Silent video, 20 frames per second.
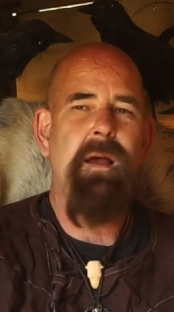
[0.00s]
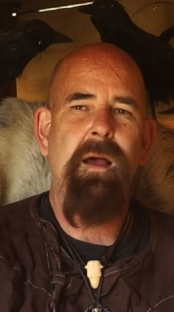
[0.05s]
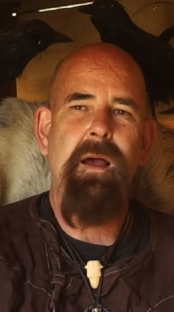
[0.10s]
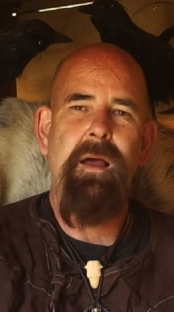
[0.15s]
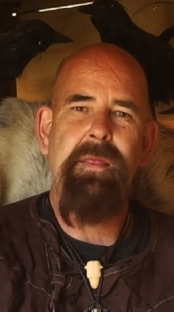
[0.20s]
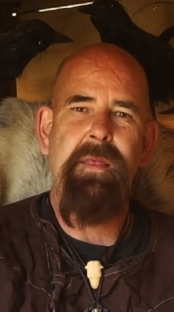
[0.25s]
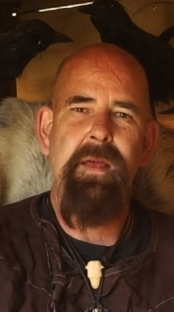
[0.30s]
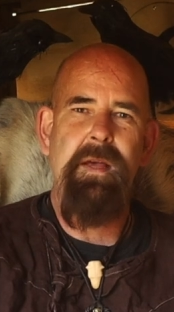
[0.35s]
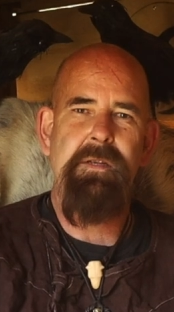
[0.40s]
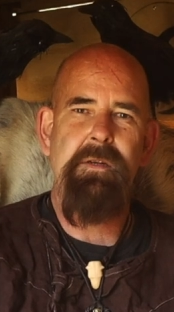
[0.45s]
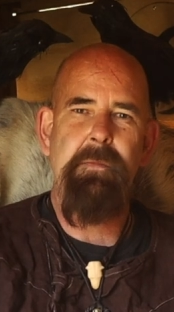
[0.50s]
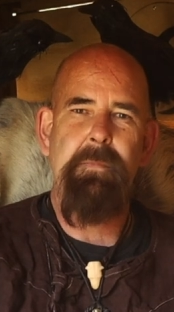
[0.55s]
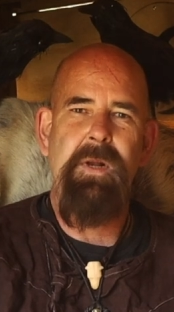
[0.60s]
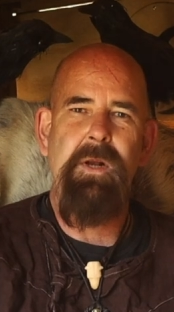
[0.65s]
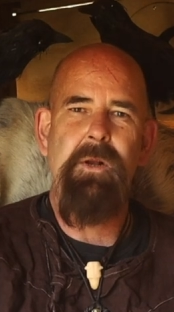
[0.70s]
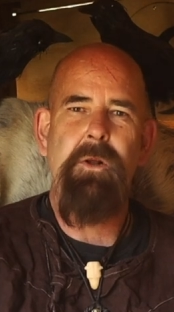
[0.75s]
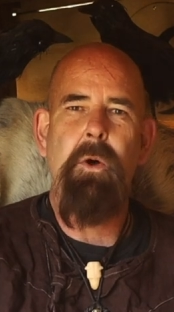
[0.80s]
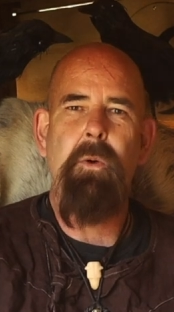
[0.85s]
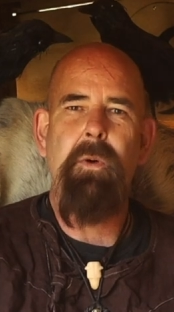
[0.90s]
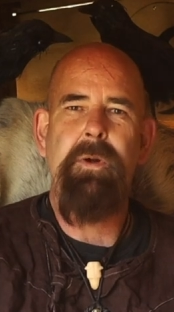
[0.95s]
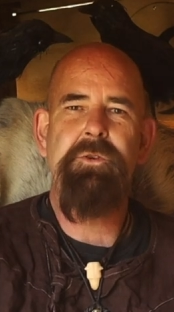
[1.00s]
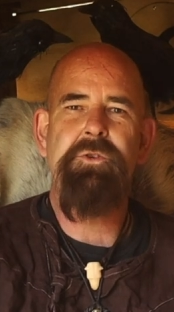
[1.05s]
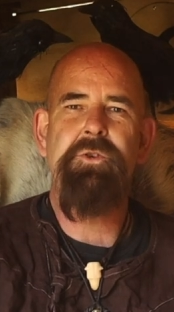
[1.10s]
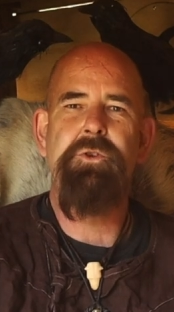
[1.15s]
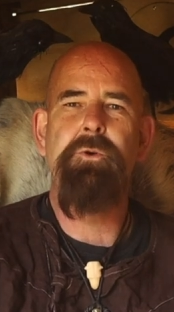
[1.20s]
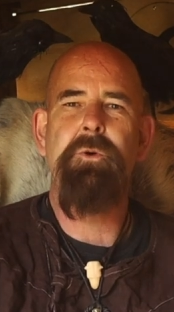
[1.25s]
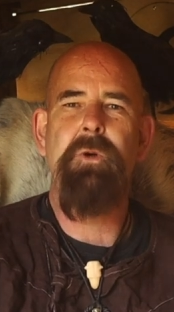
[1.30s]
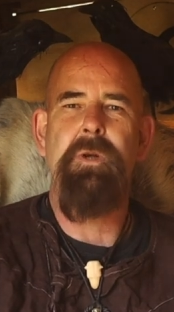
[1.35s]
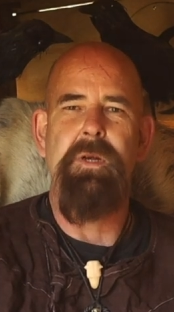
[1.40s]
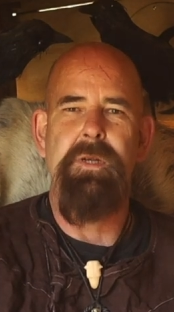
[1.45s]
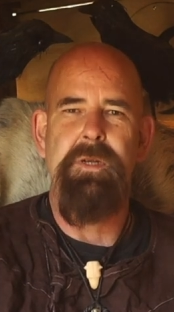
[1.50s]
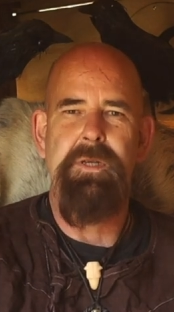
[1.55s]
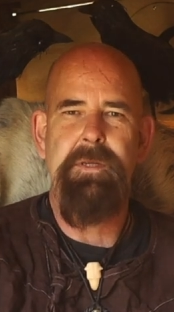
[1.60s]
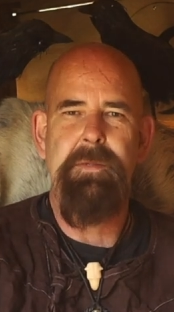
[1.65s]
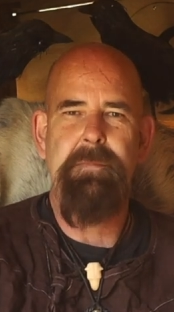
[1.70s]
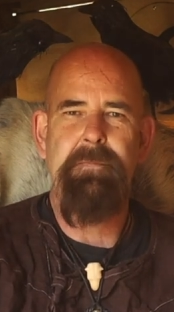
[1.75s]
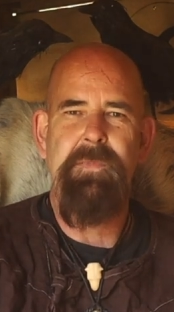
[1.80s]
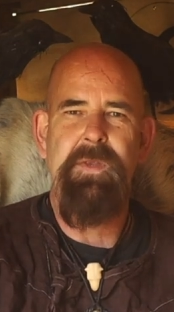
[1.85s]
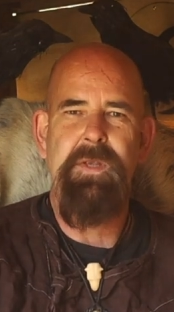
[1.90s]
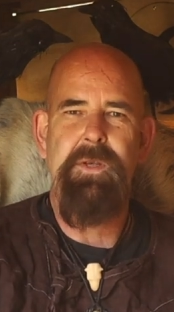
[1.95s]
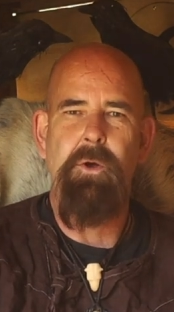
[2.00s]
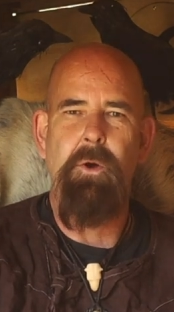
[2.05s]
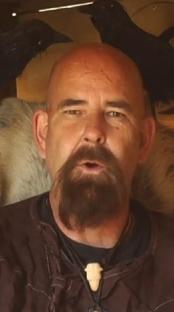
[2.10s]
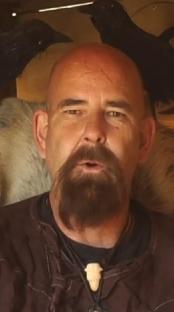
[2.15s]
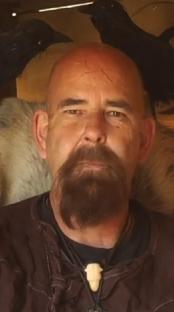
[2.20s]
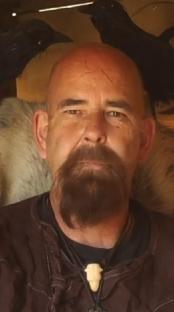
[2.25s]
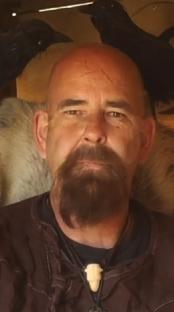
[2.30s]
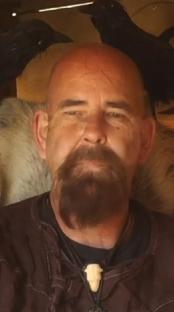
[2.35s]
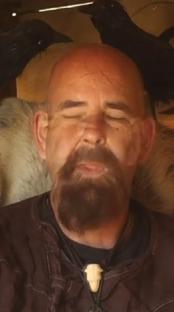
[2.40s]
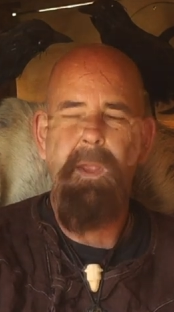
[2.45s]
and there's been no intruders. So.